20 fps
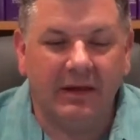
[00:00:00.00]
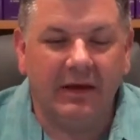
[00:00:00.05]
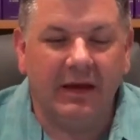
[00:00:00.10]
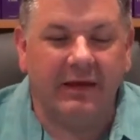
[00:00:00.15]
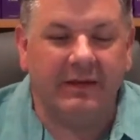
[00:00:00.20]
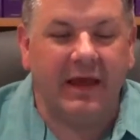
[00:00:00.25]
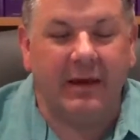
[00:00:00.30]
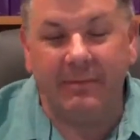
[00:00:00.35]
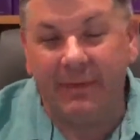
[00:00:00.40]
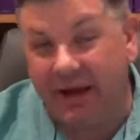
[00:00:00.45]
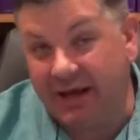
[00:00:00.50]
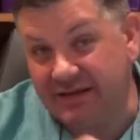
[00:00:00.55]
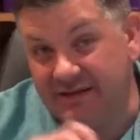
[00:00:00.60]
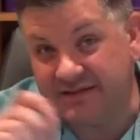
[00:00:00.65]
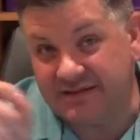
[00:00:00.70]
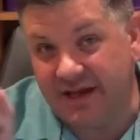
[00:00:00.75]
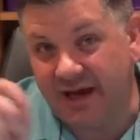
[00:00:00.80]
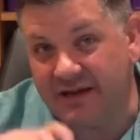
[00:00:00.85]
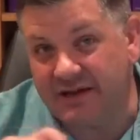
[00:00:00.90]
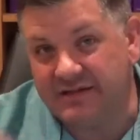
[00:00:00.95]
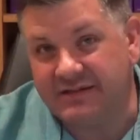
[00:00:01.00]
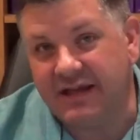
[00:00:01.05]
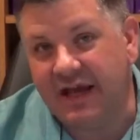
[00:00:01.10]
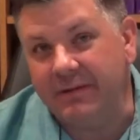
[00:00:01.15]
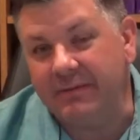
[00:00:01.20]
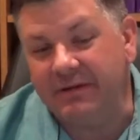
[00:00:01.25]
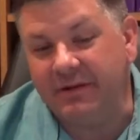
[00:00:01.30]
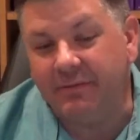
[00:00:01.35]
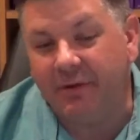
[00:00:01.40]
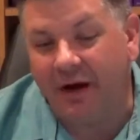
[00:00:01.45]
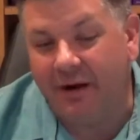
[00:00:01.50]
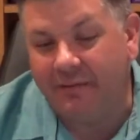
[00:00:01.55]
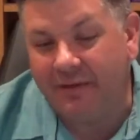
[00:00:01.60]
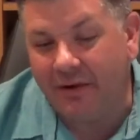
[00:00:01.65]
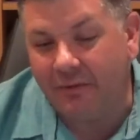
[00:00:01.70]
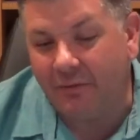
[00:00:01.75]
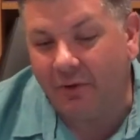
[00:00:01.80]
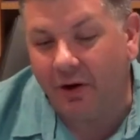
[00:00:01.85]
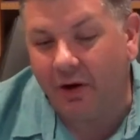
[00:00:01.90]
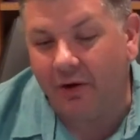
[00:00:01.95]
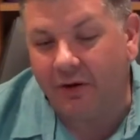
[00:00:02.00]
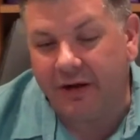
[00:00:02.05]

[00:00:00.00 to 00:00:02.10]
And that man signed his name at the bottom of that wall.